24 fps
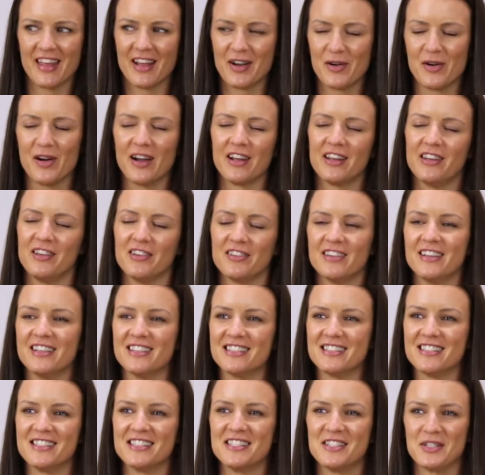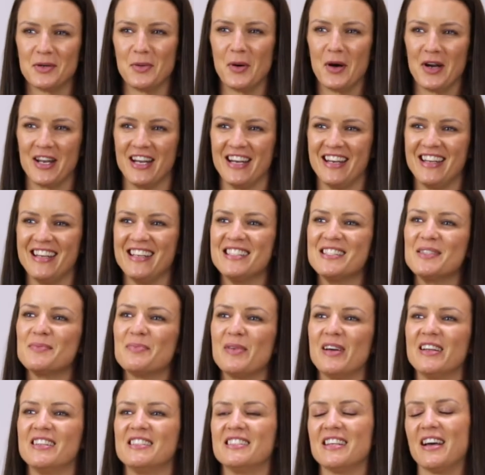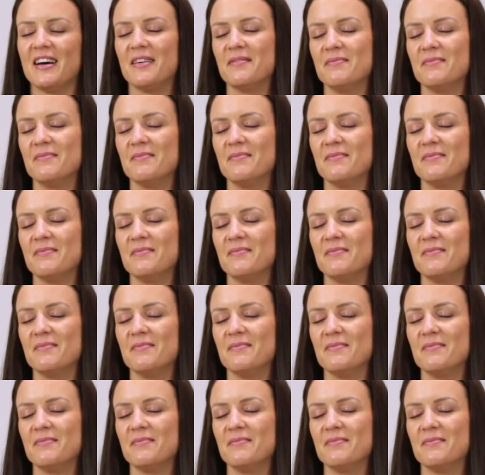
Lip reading: they're quite curious as to what it is. But